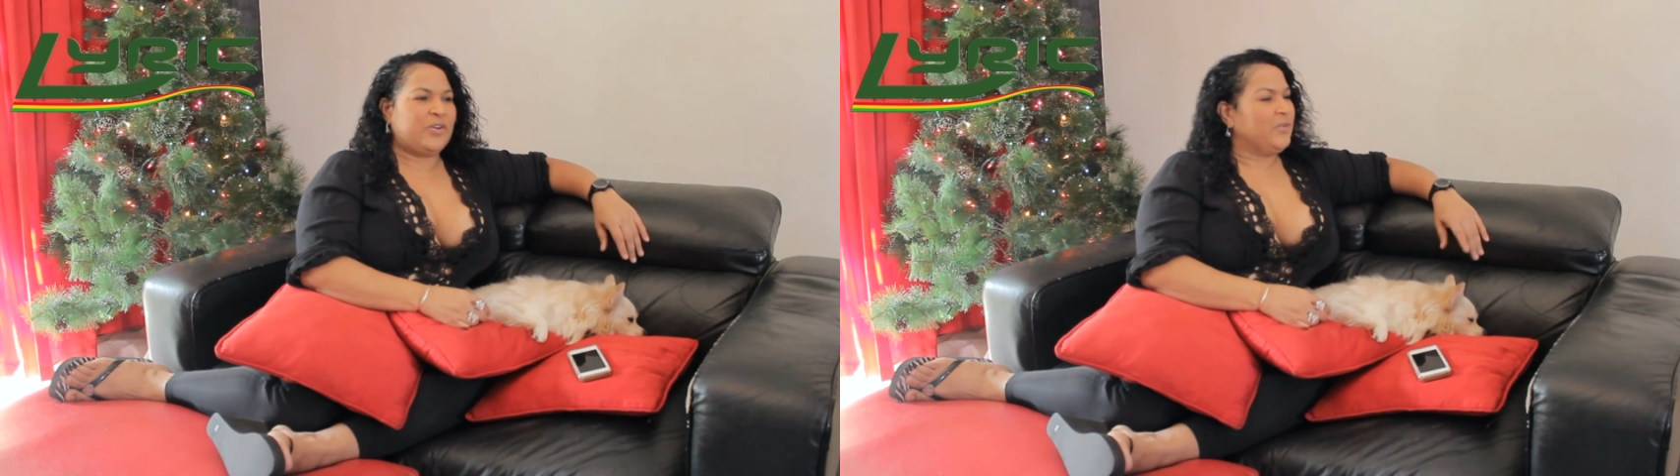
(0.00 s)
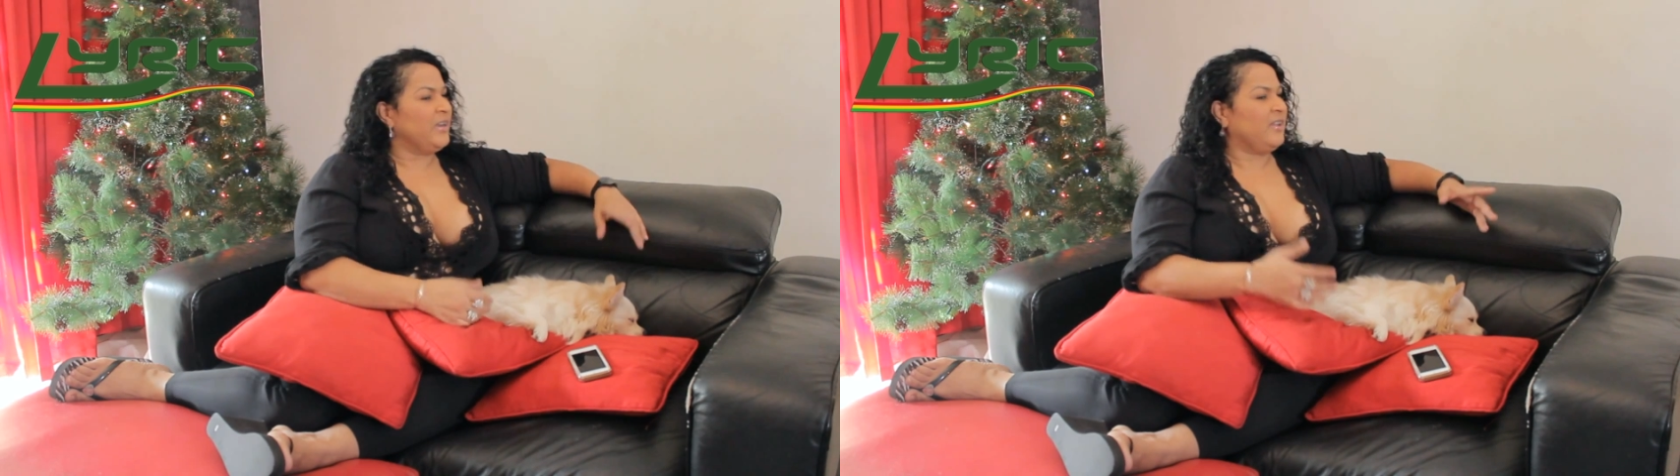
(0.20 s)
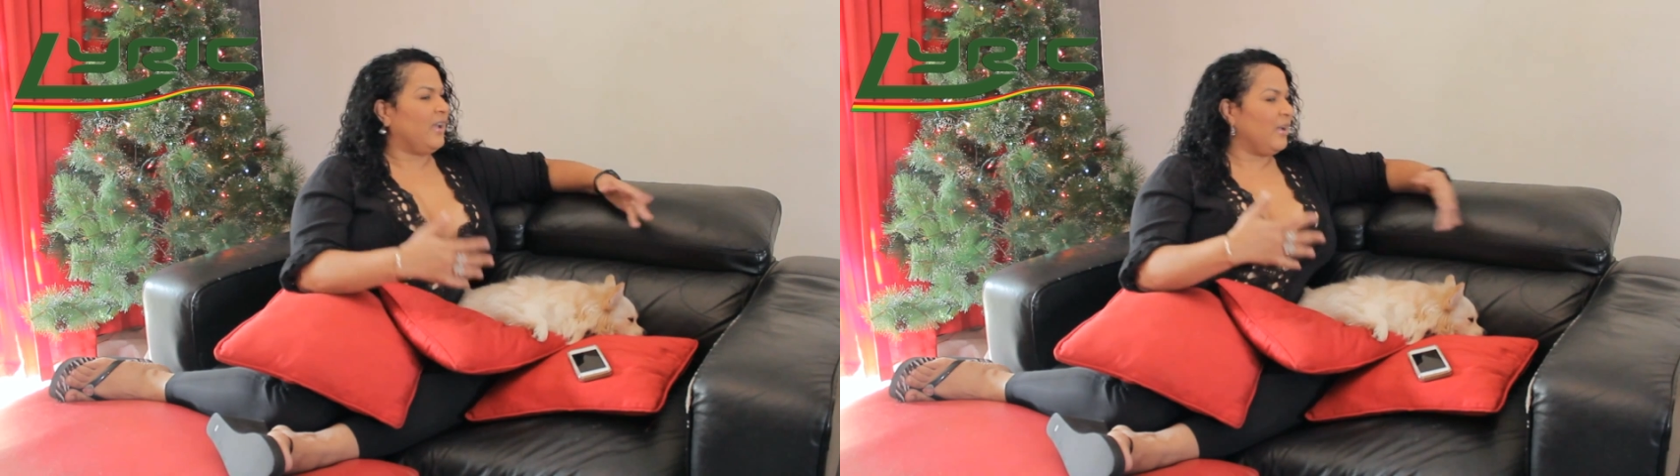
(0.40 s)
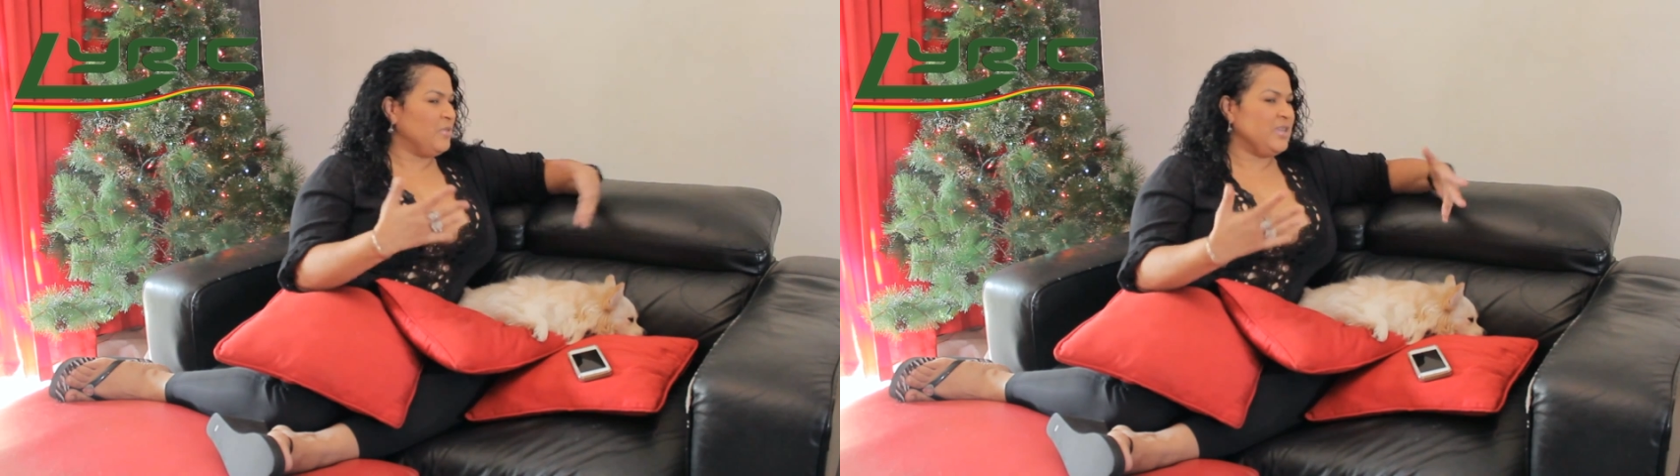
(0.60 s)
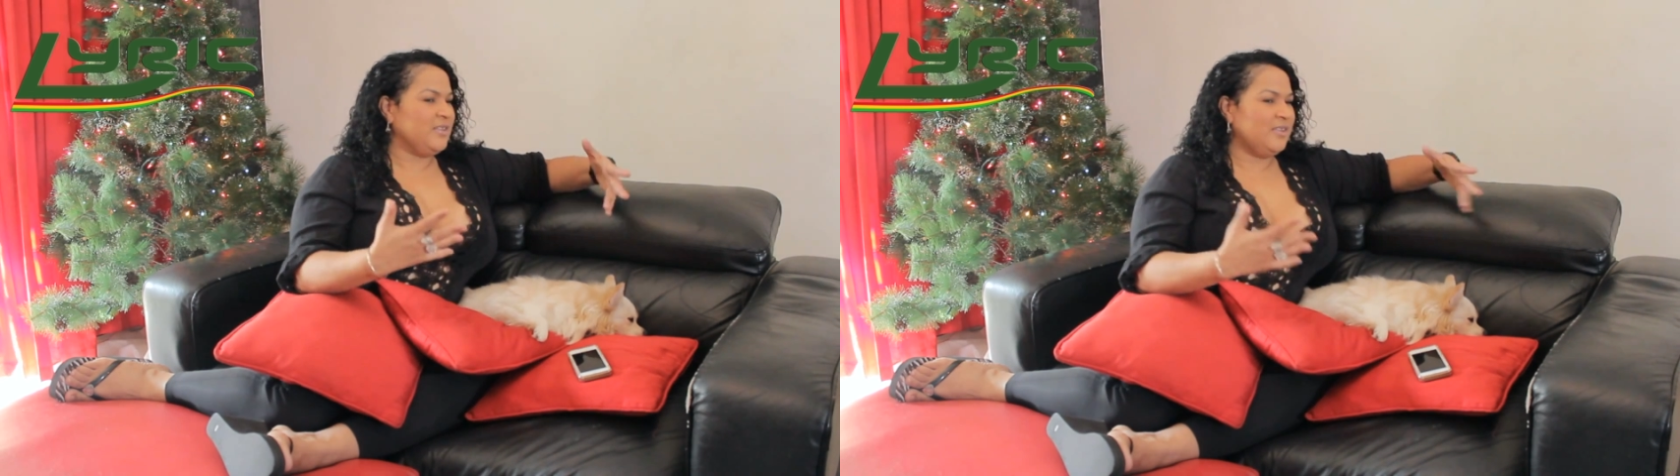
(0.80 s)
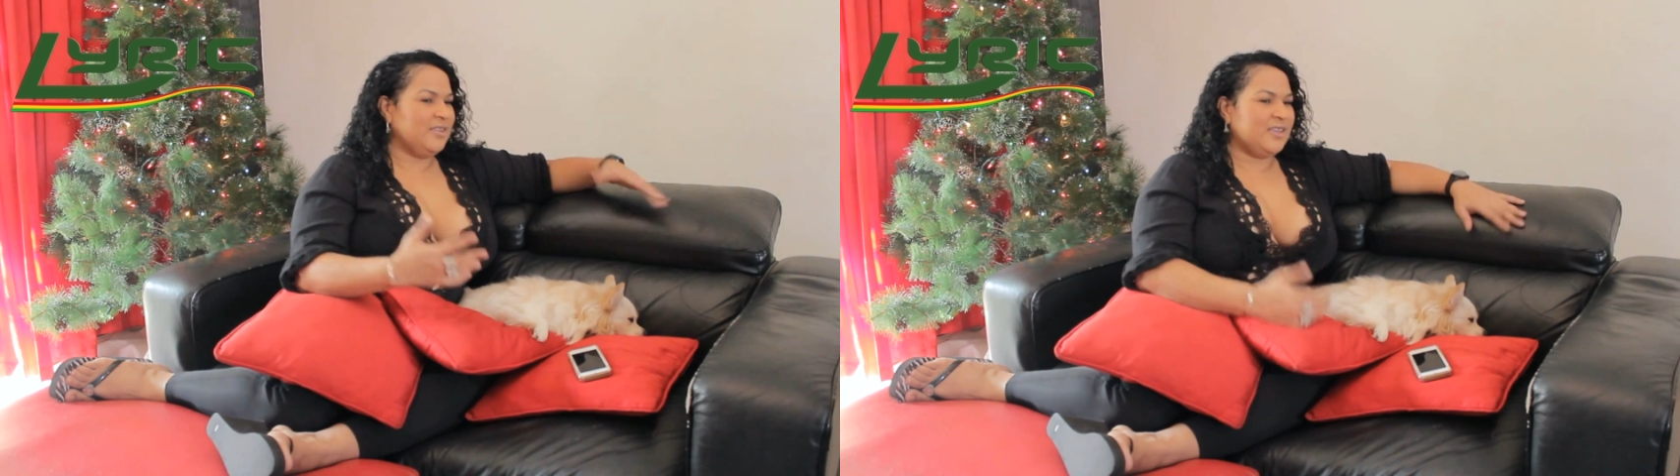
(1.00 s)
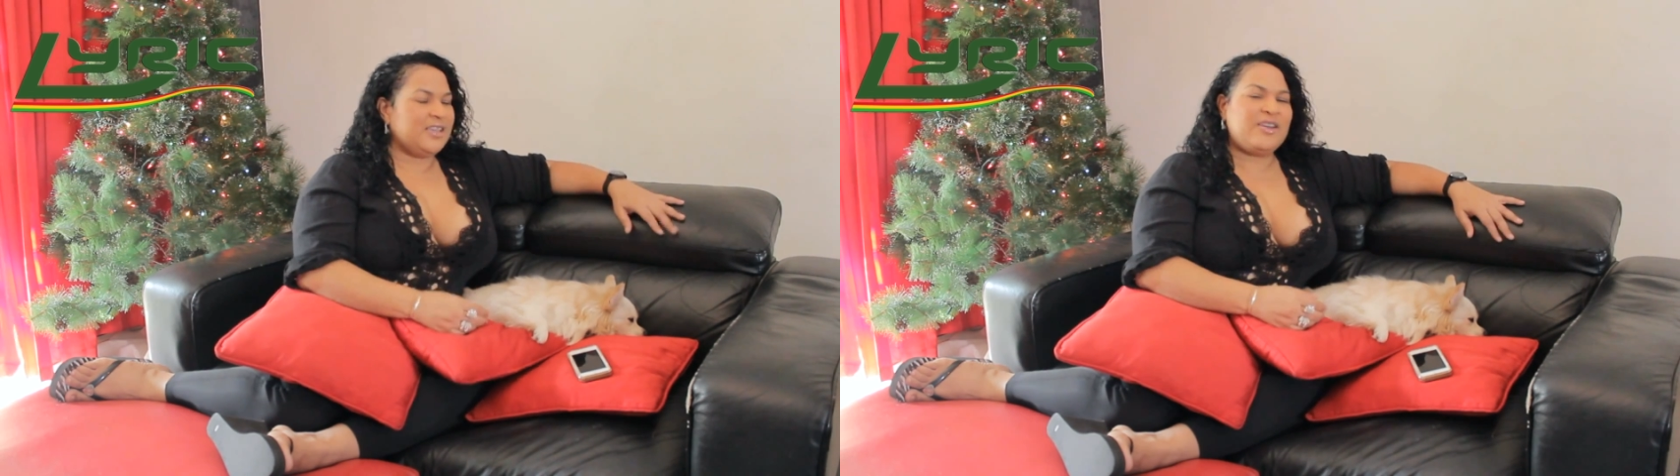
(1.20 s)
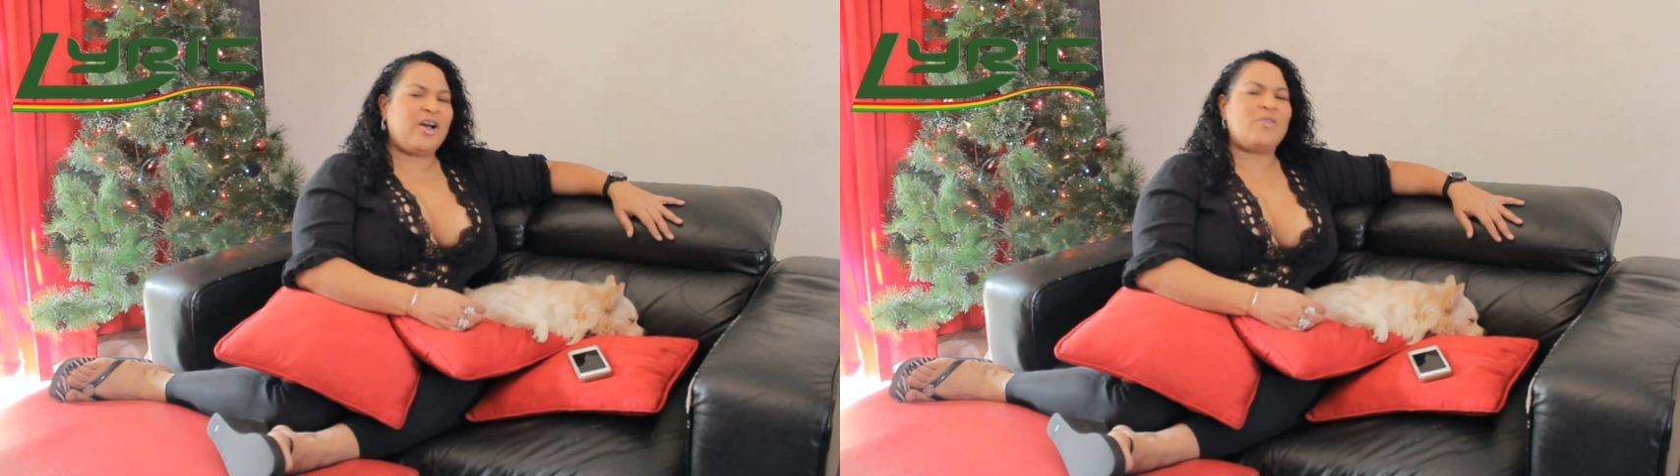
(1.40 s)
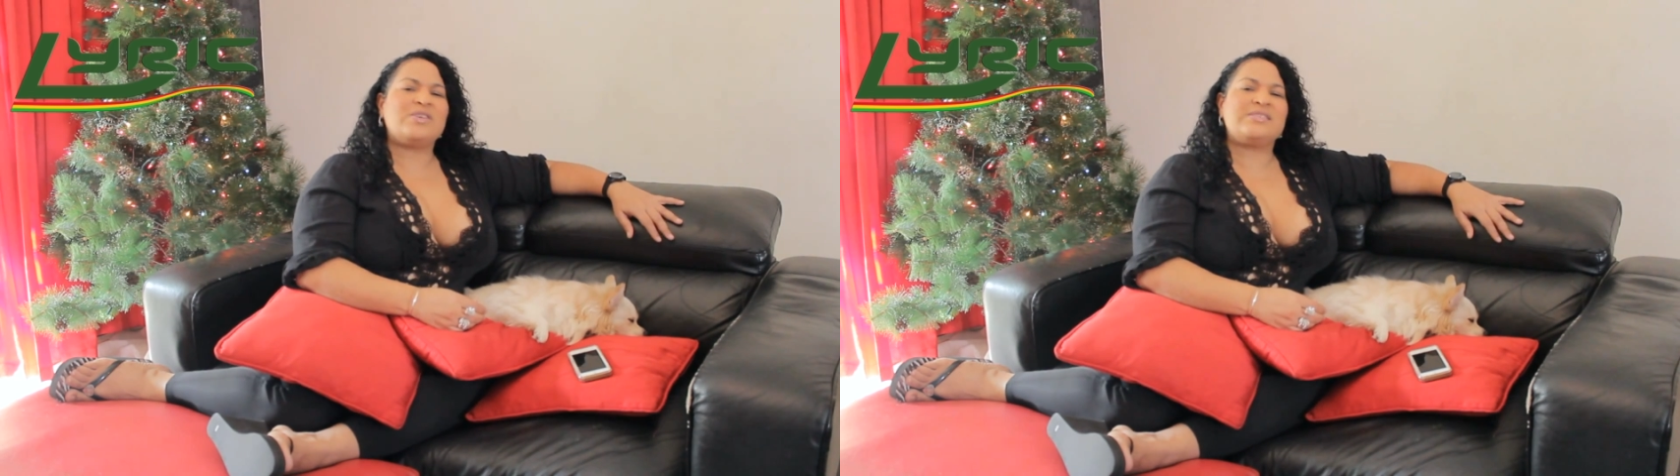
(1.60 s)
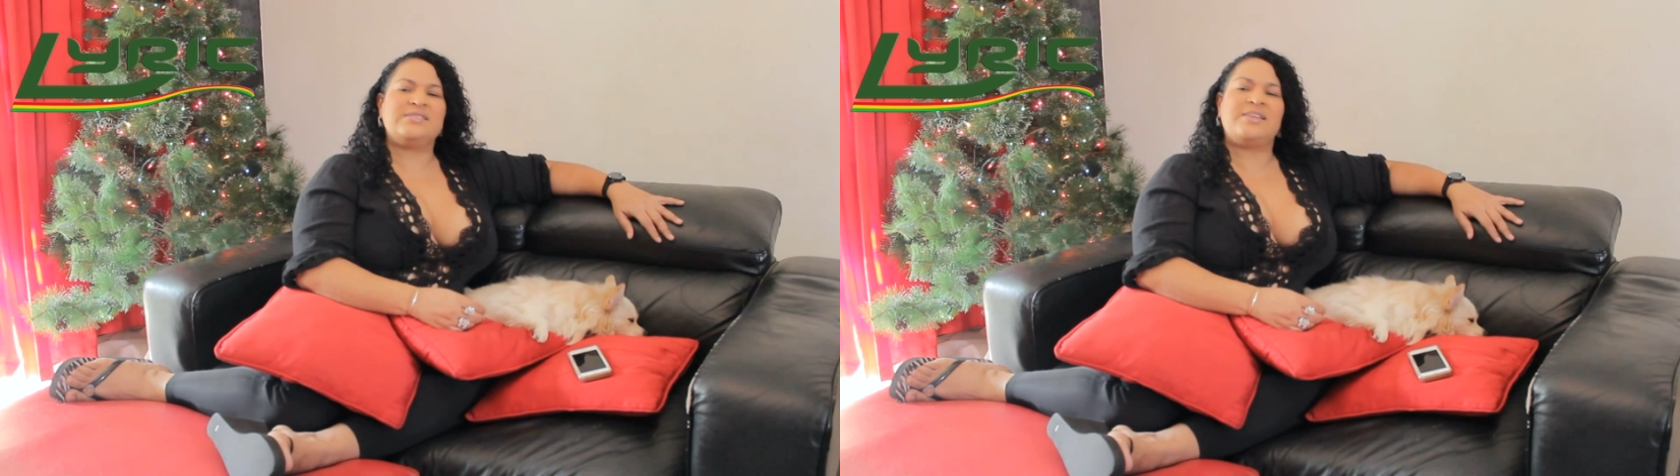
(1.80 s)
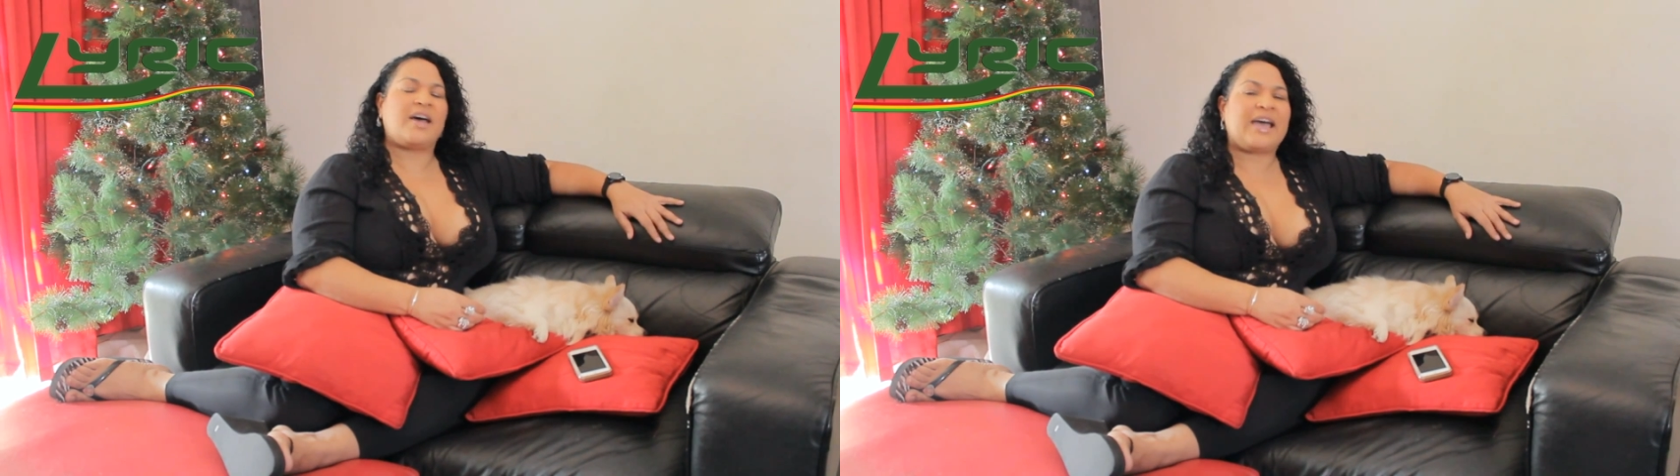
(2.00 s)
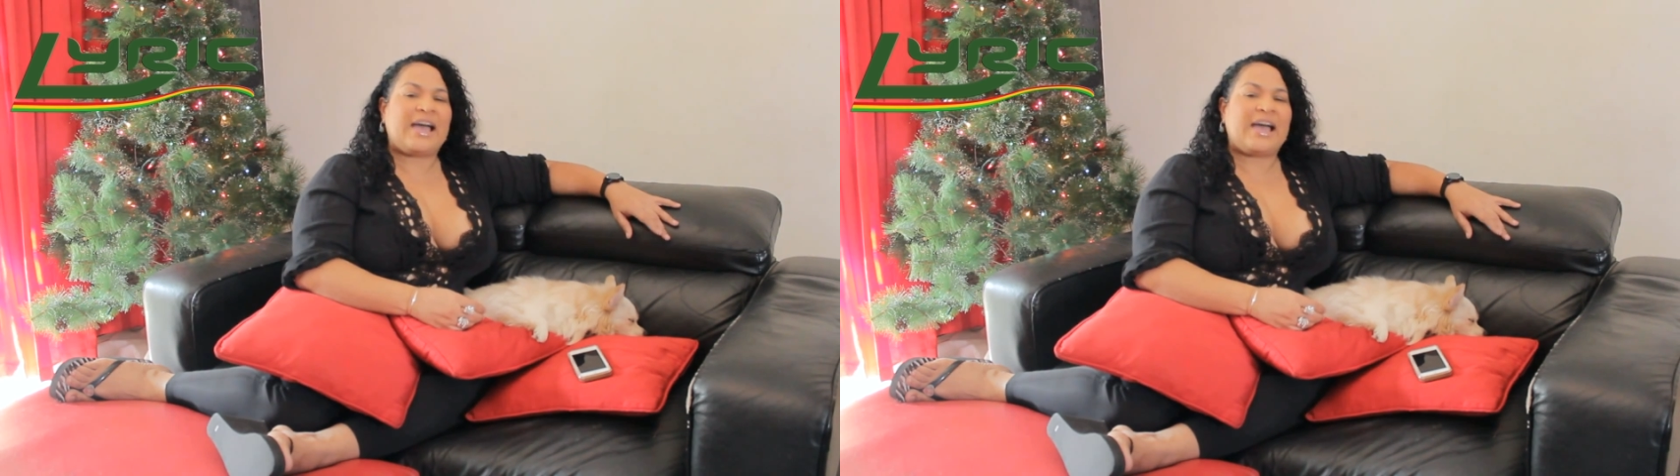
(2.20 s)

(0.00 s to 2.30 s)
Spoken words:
I was not an